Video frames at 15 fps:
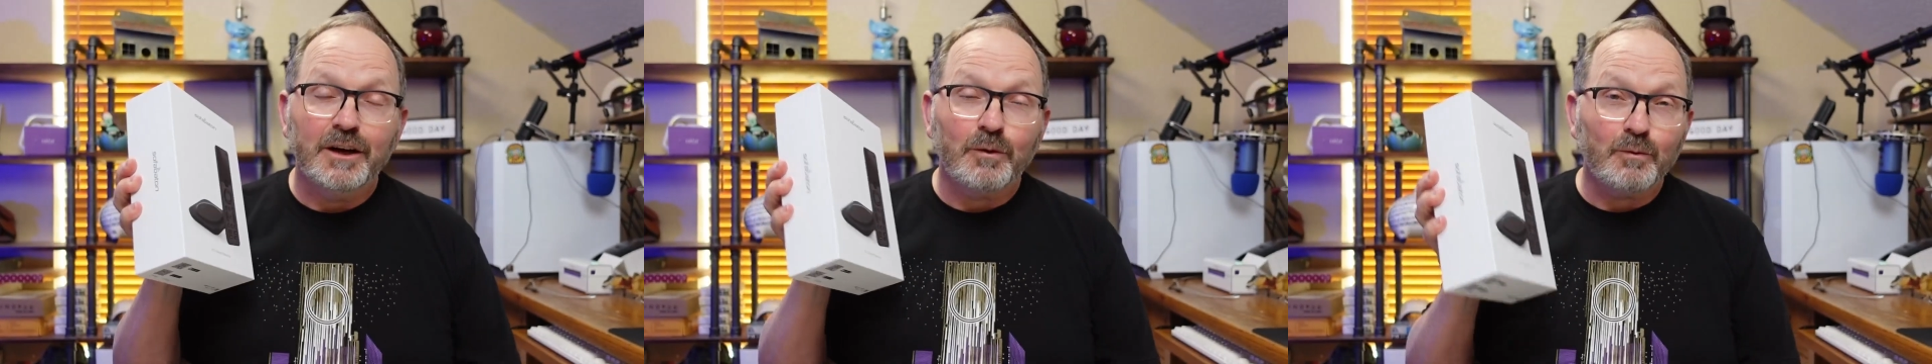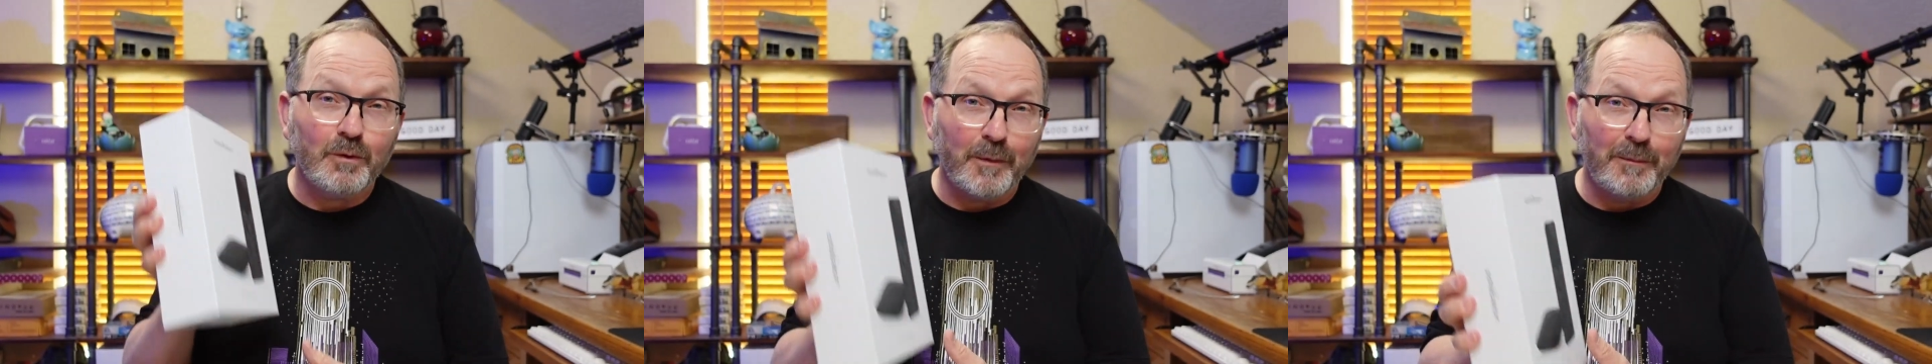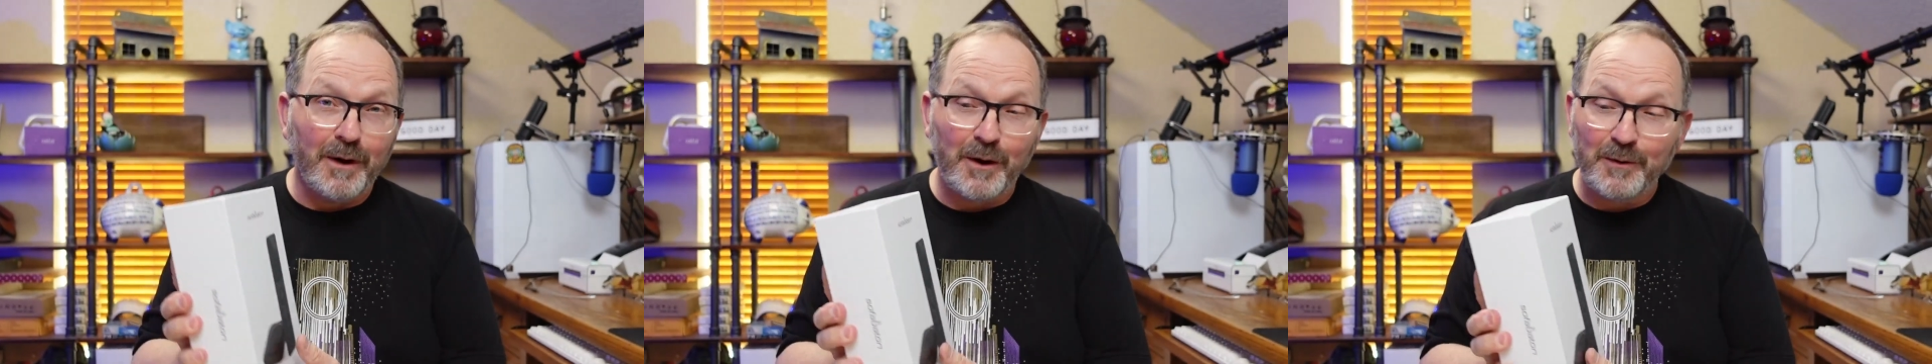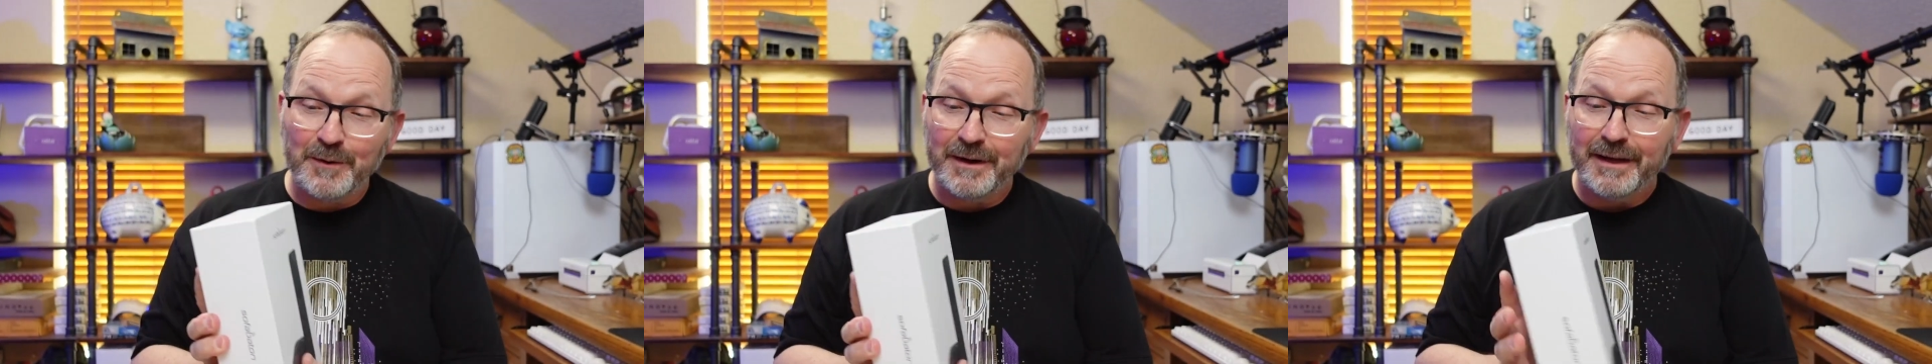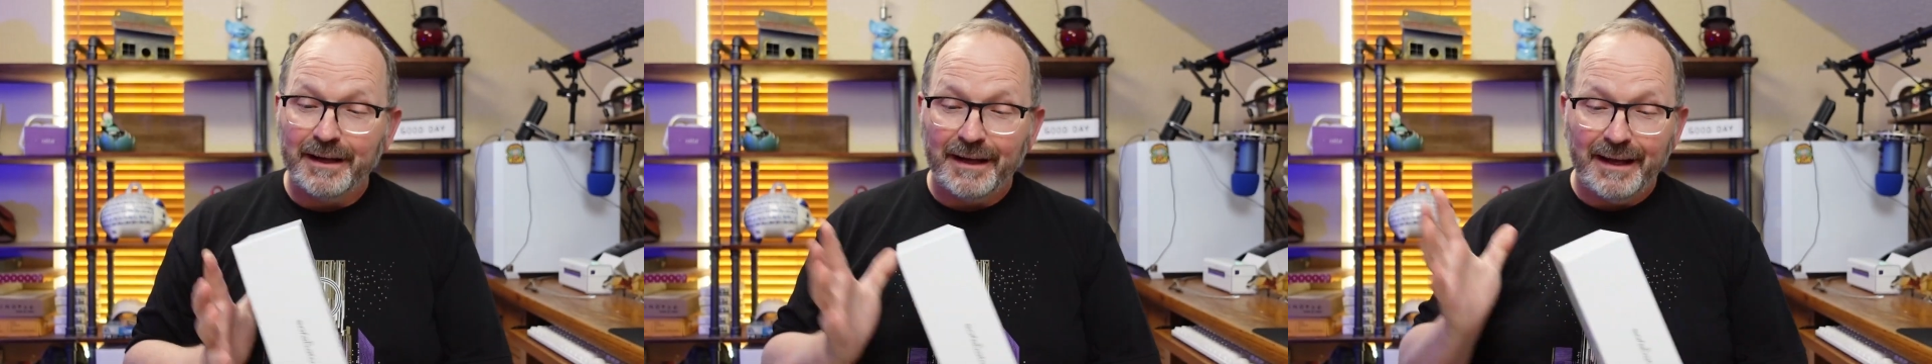
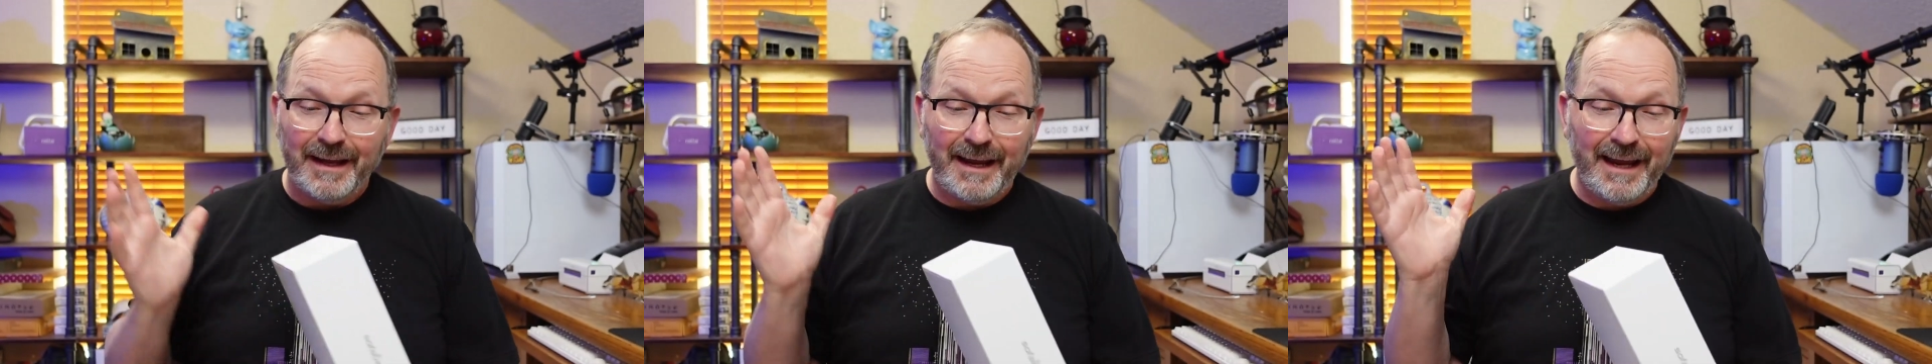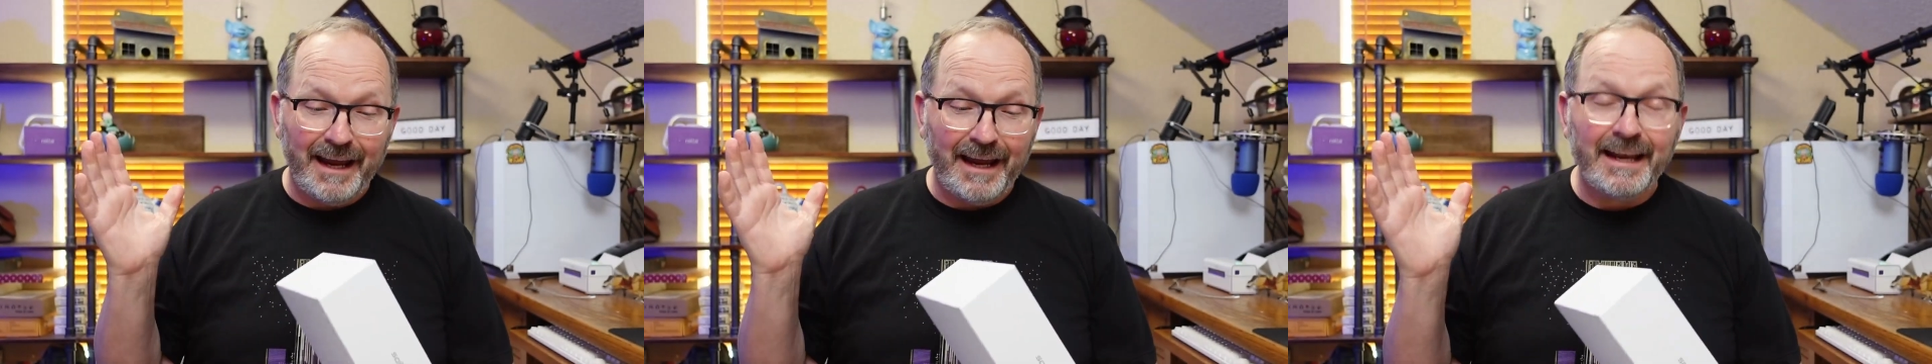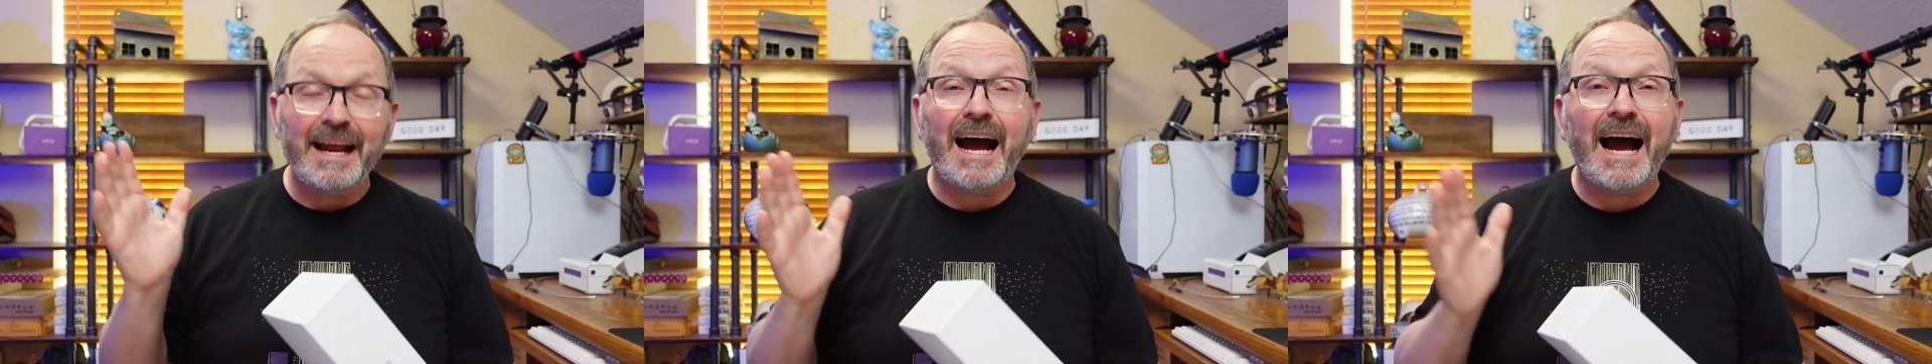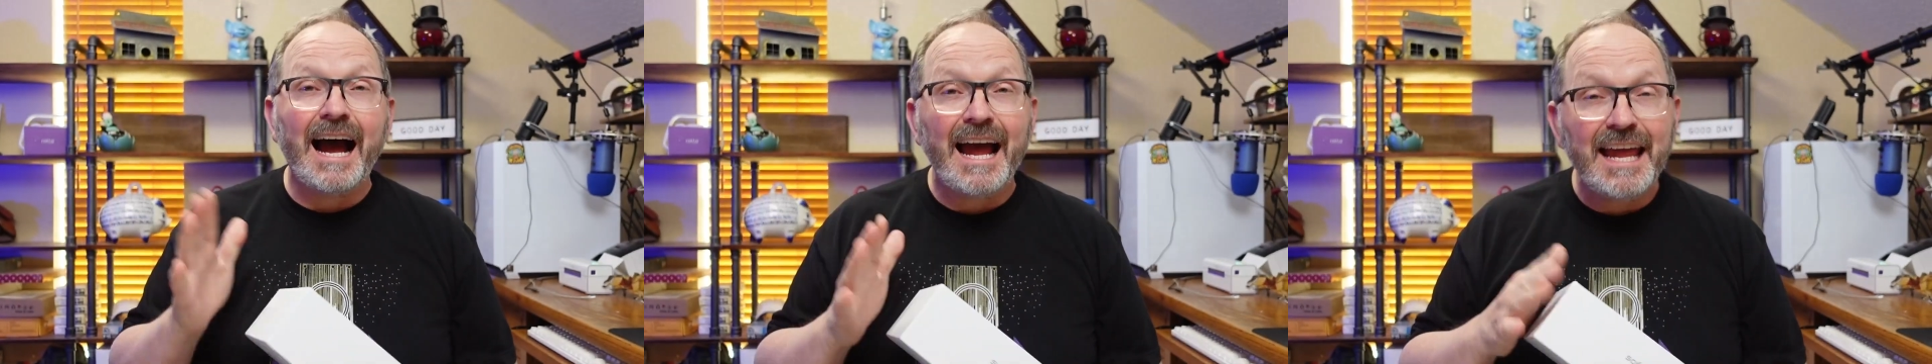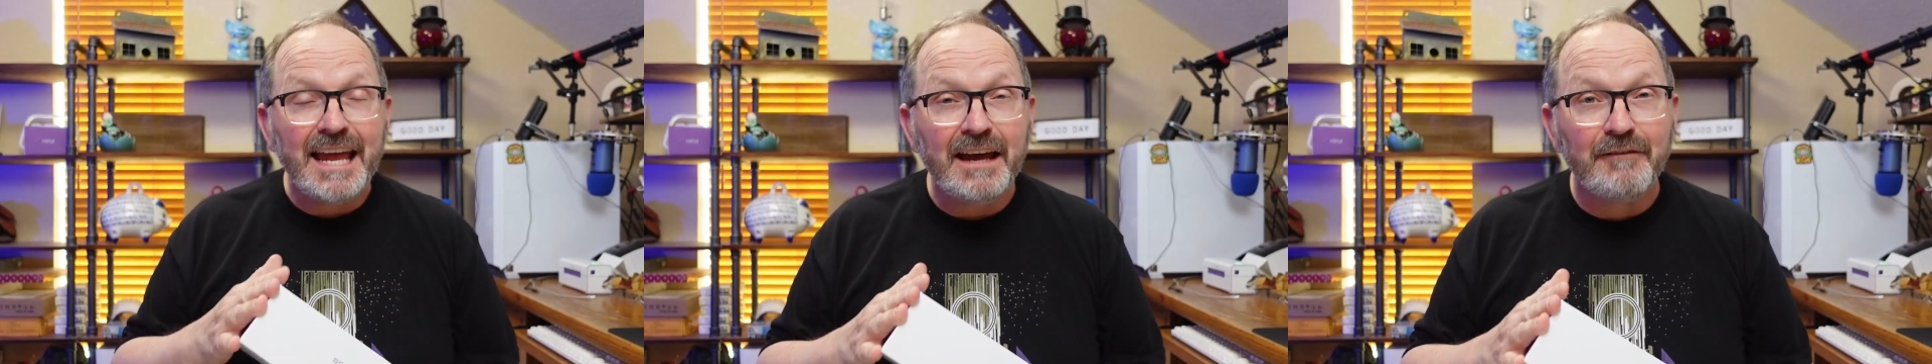remote, and
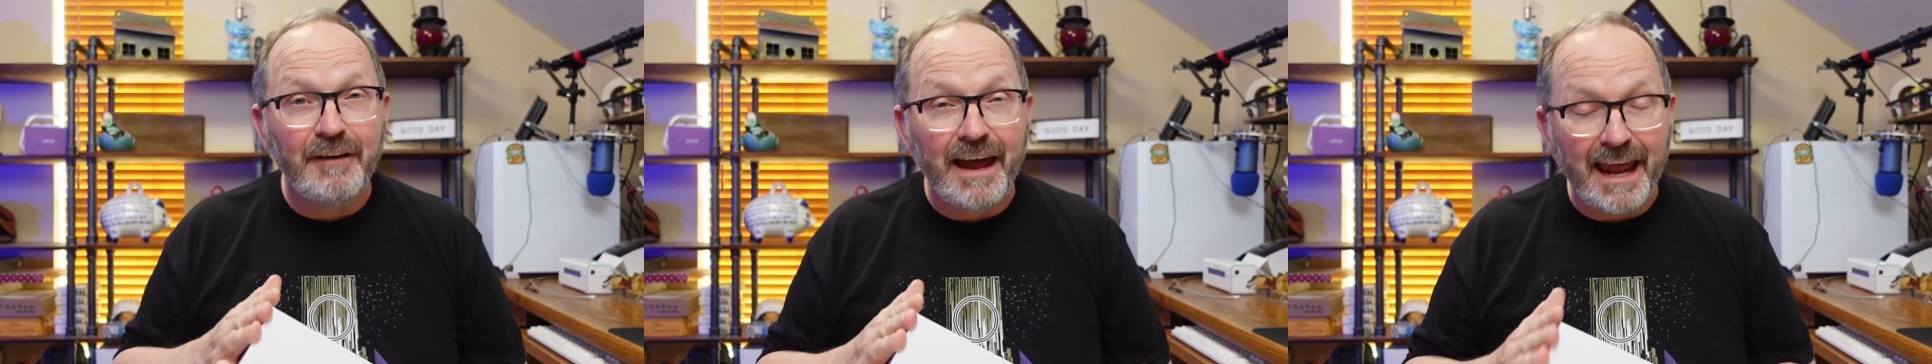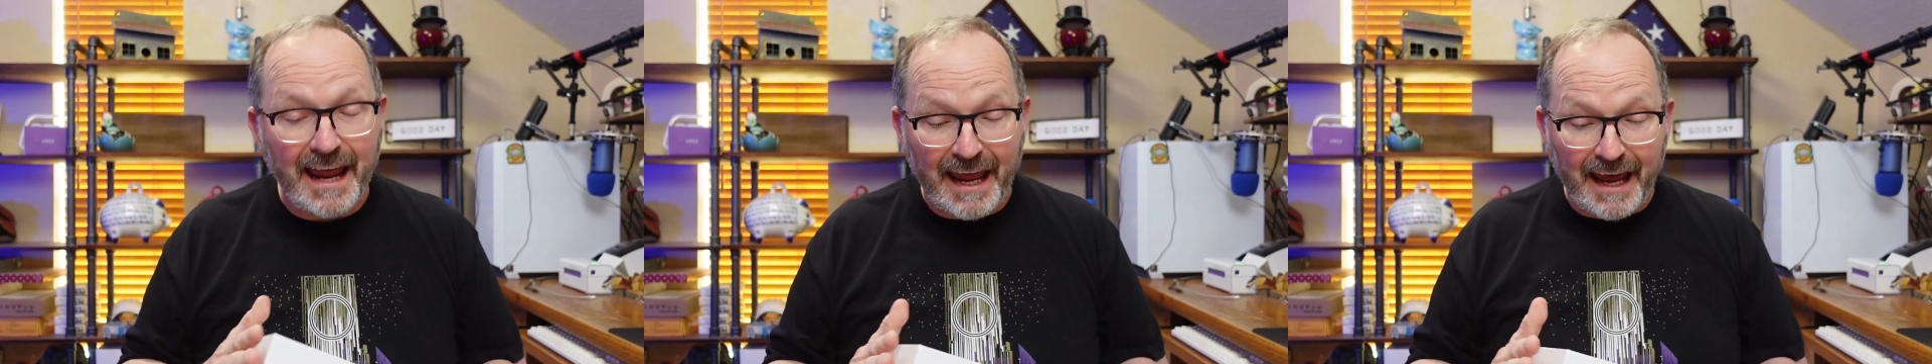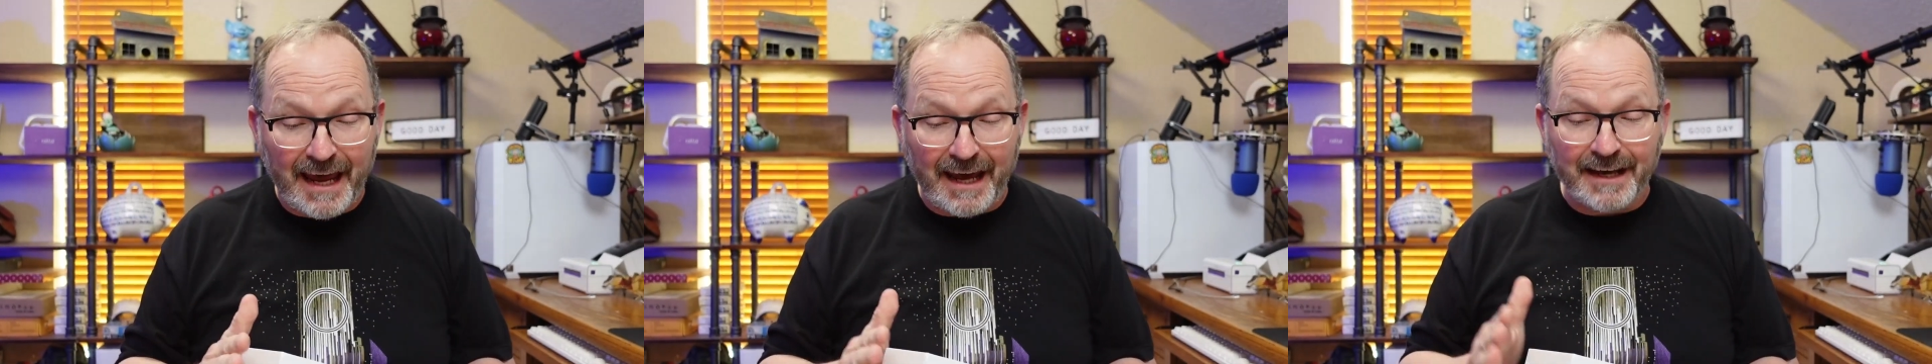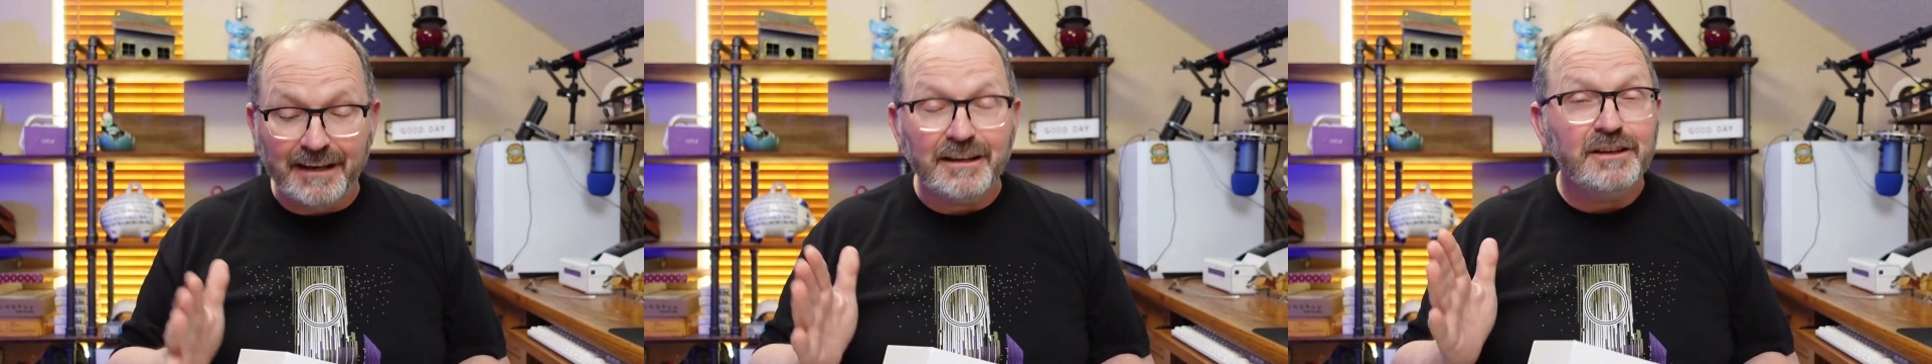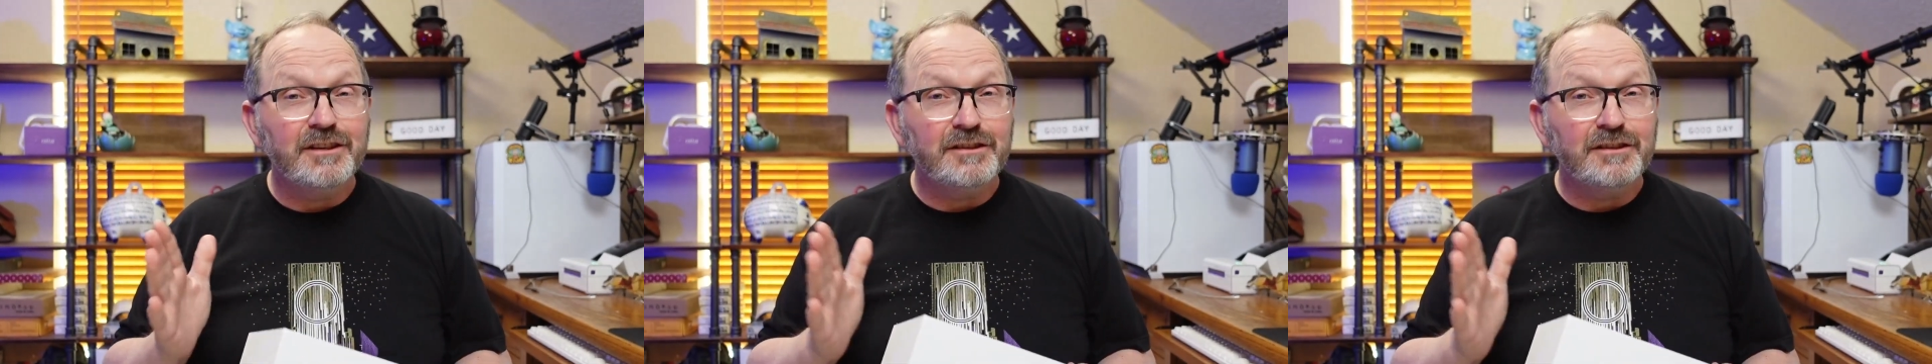I have had